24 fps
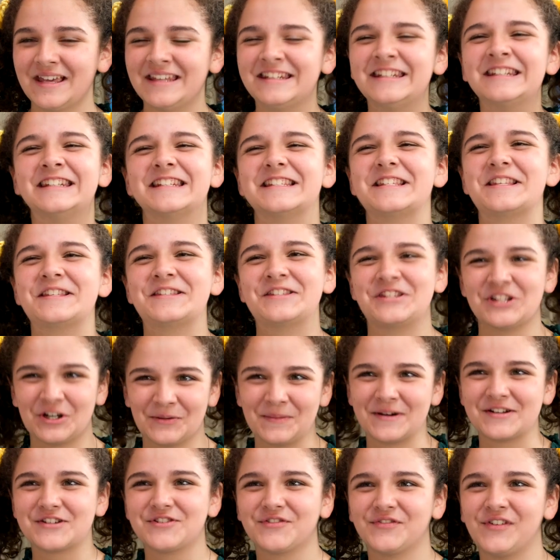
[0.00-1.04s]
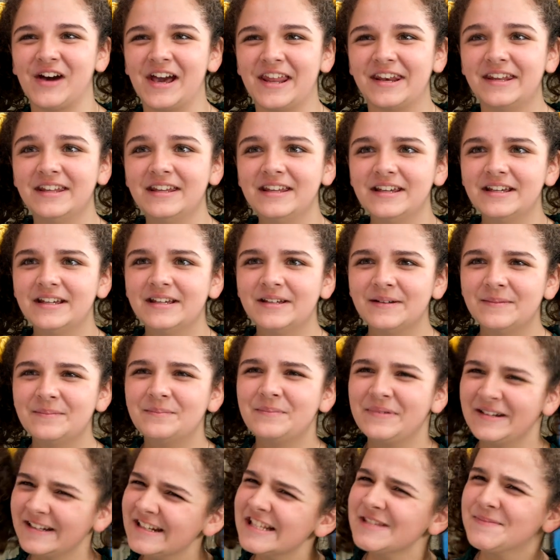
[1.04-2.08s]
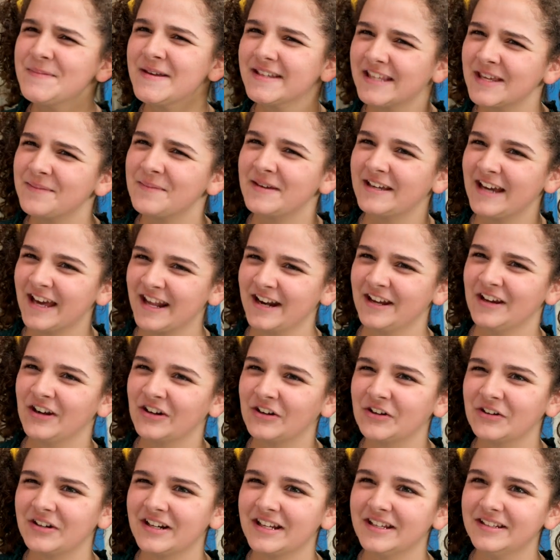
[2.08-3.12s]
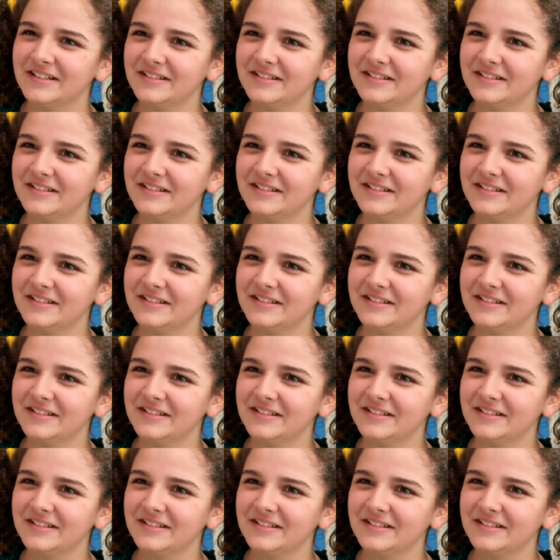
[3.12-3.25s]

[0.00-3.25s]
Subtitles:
and it is so much fun. But it is making me kind of hungry.